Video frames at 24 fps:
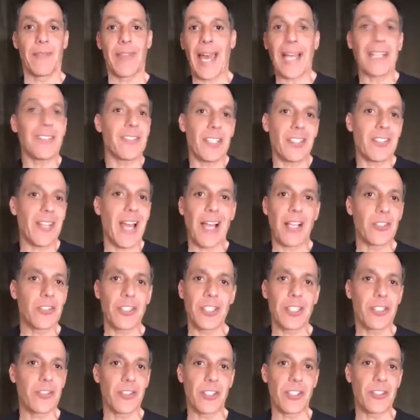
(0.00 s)
That
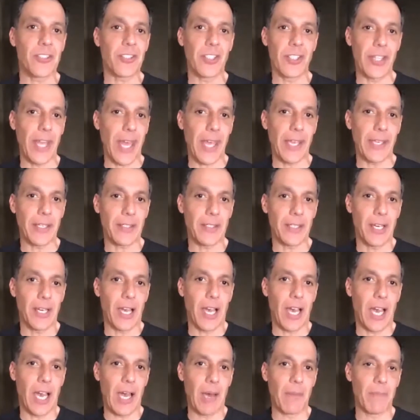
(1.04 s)
technology exists today,
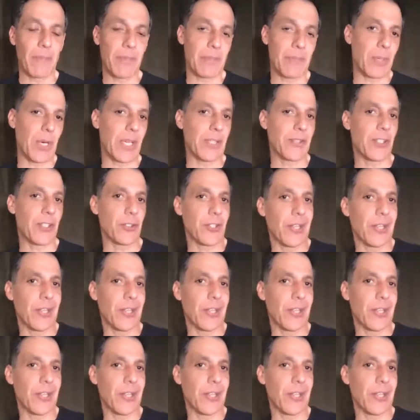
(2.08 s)
but